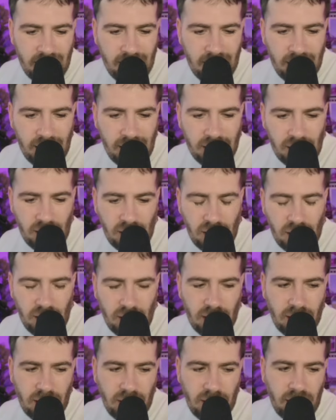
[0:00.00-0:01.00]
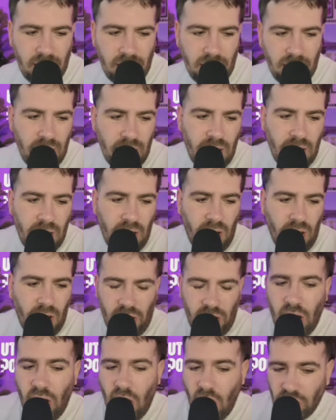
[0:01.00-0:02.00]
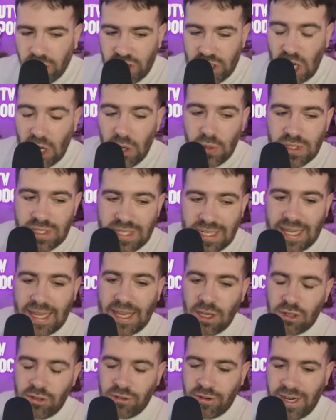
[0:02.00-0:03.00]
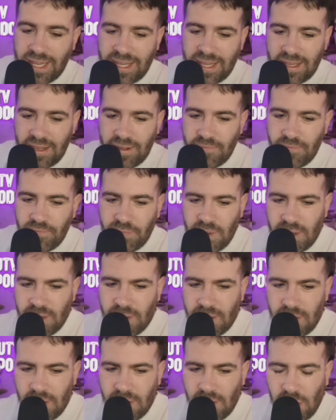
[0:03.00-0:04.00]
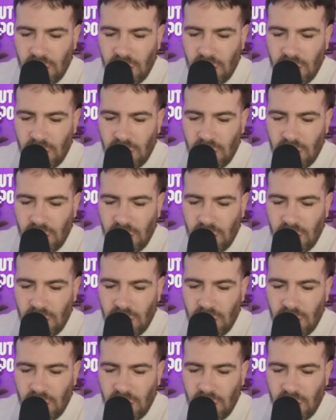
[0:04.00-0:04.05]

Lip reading: And I totally agree. You